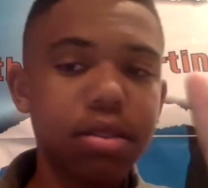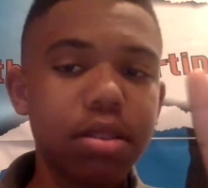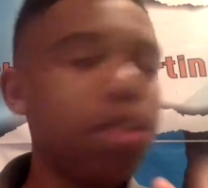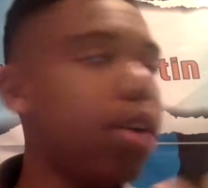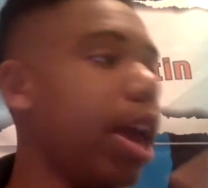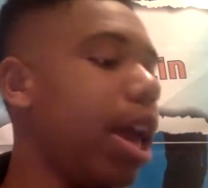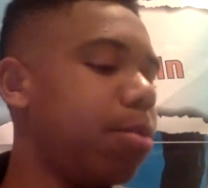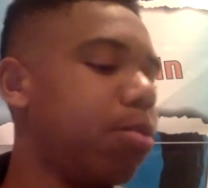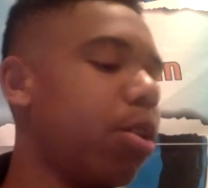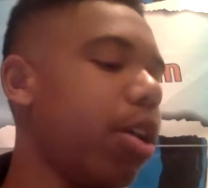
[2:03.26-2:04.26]
No
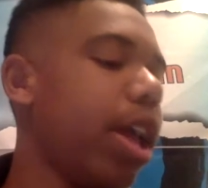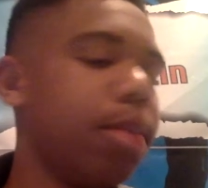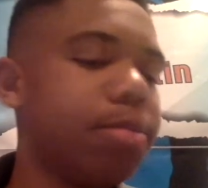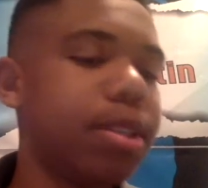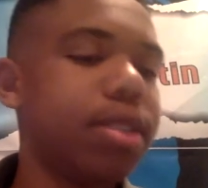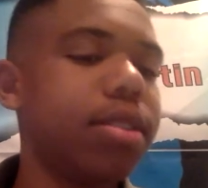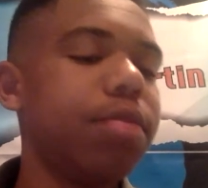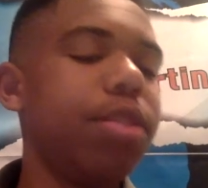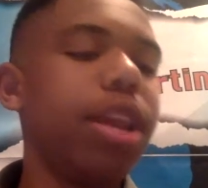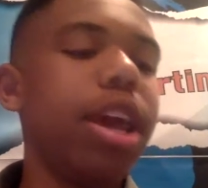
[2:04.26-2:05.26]
apes. What are apes?
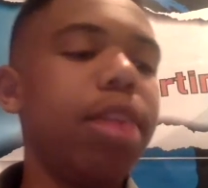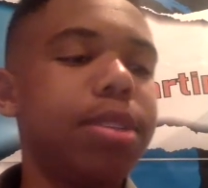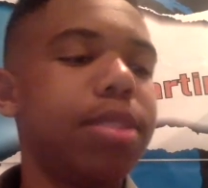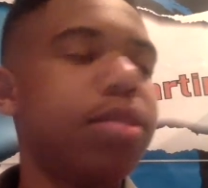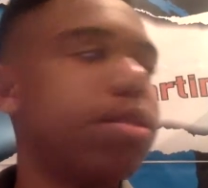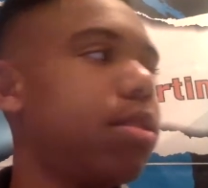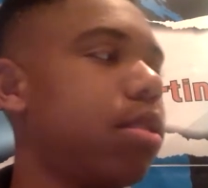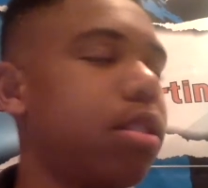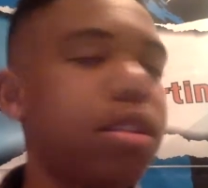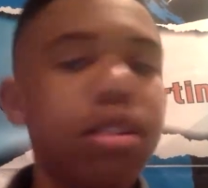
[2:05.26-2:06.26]
Different apes.
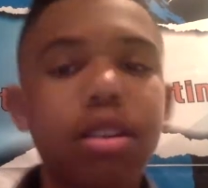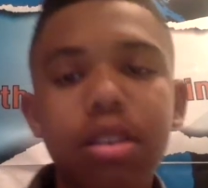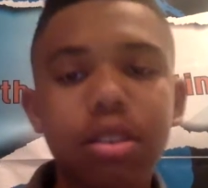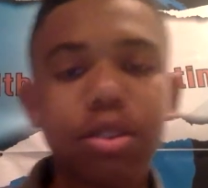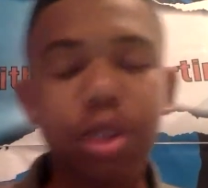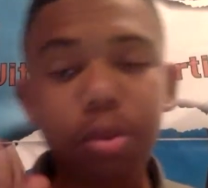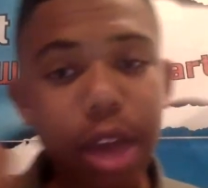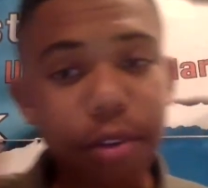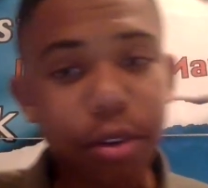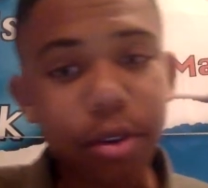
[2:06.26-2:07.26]
So that we
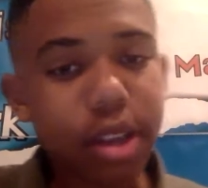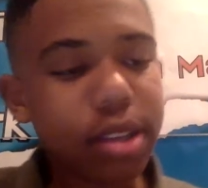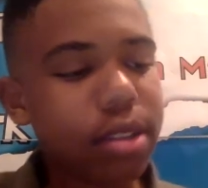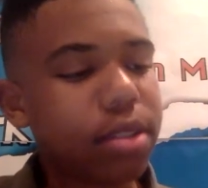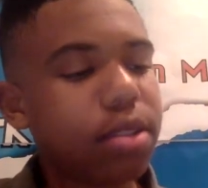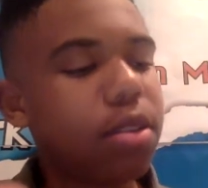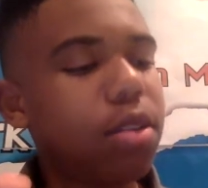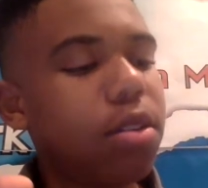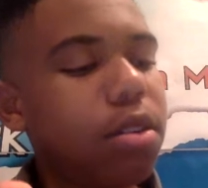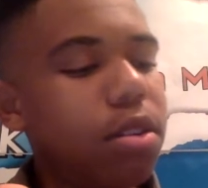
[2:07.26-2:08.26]
have gorillas. A
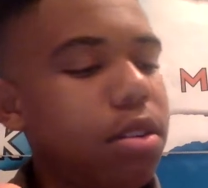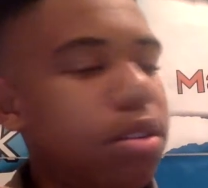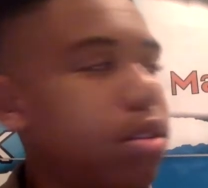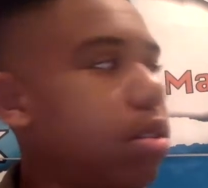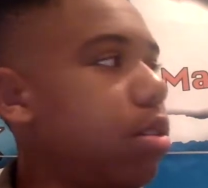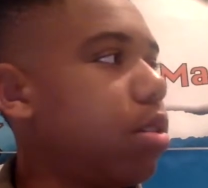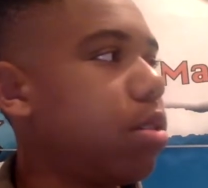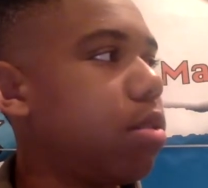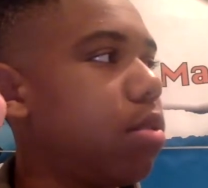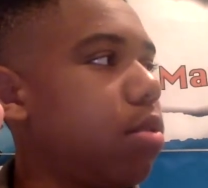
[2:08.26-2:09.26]
king ape.
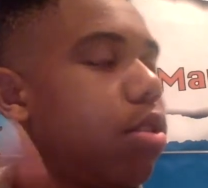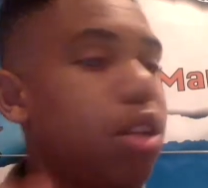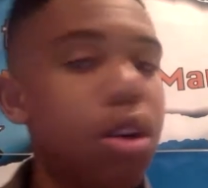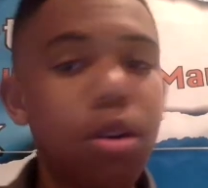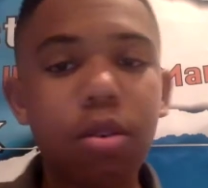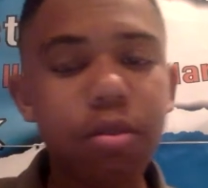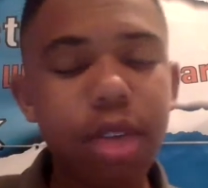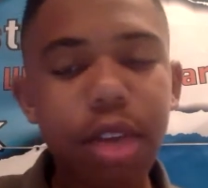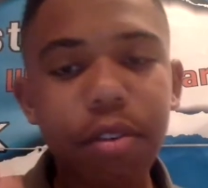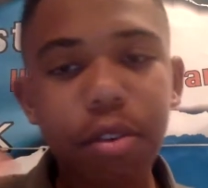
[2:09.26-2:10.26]
No, we
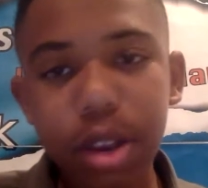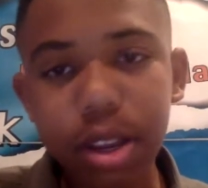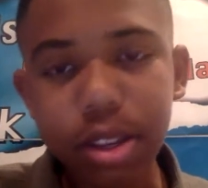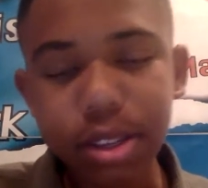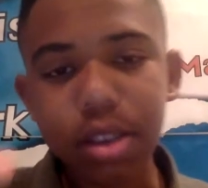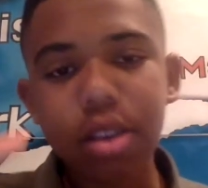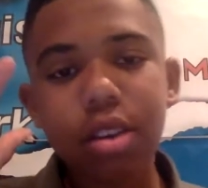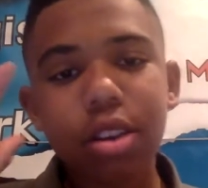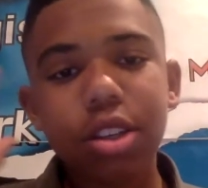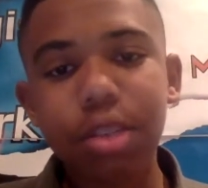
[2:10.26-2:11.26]
have gorillas
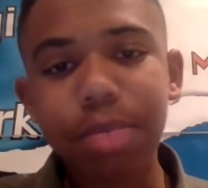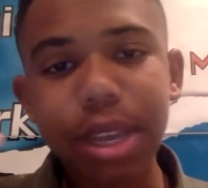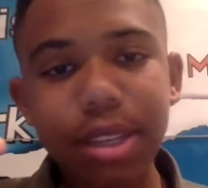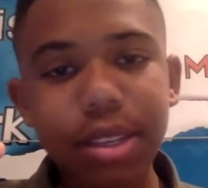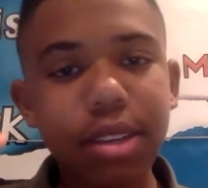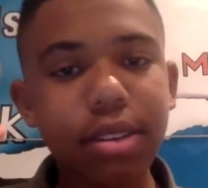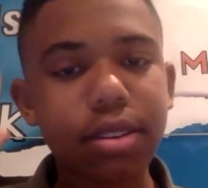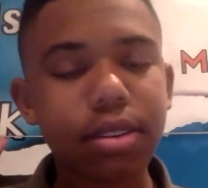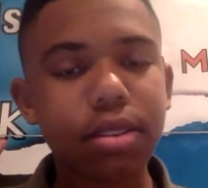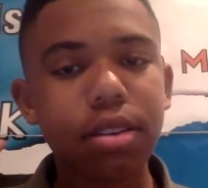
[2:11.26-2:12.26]
chimpanzees,
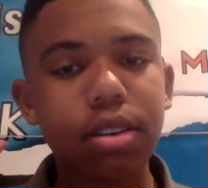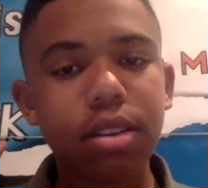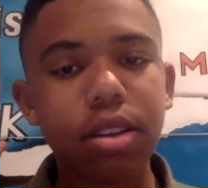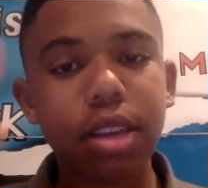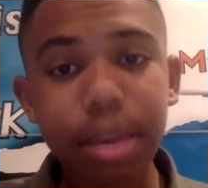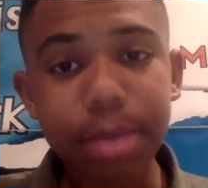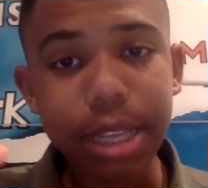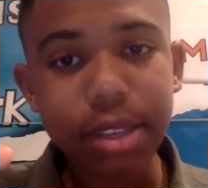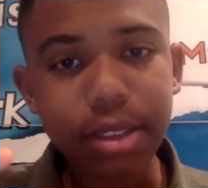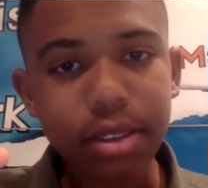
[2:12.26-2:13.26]

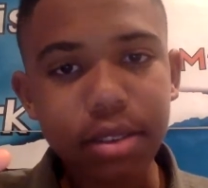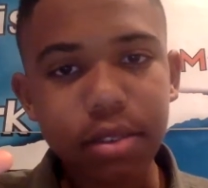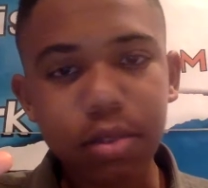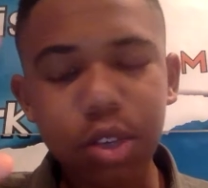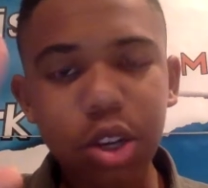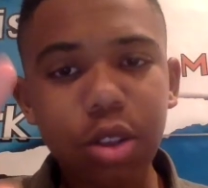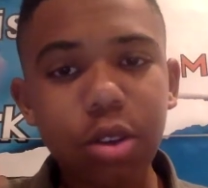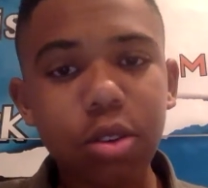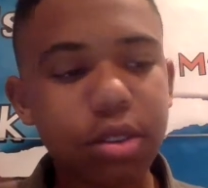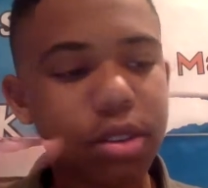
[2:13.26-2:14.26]
gibbons, which are
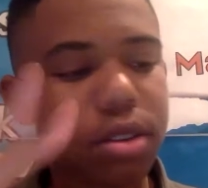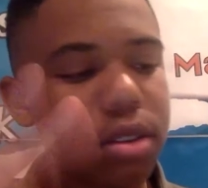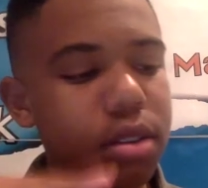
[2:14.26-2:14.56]
those